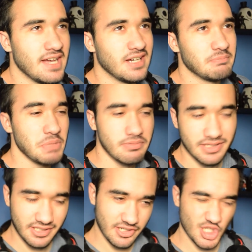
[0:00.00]
Maybe I
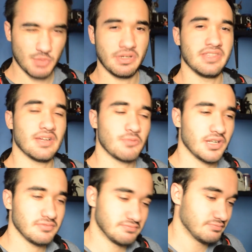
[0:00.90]
didn't explain it that
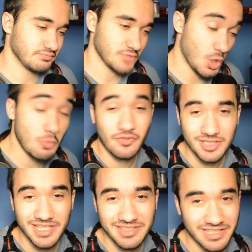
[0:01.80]
well.
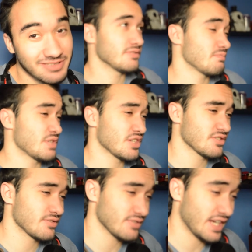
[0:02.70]
Hopefully I did,
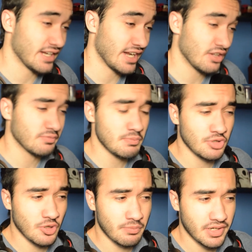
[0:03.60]
because and a lot of people
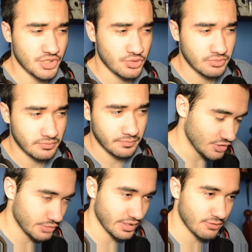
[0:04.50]
compare it to
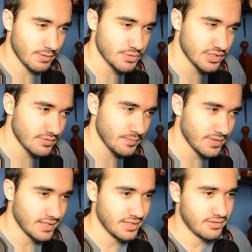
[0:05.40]
encryption.
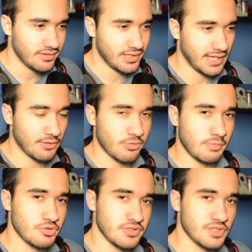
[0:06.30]

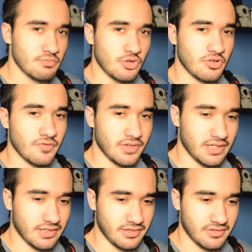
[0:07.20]
Encryption is more of
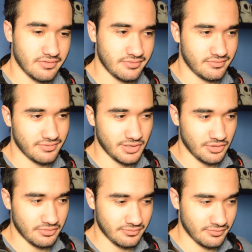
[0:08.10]
a,
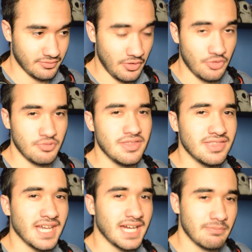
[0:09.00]
doing
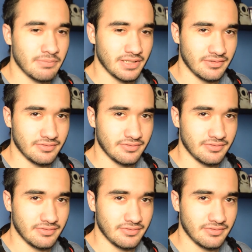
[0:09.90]
that, but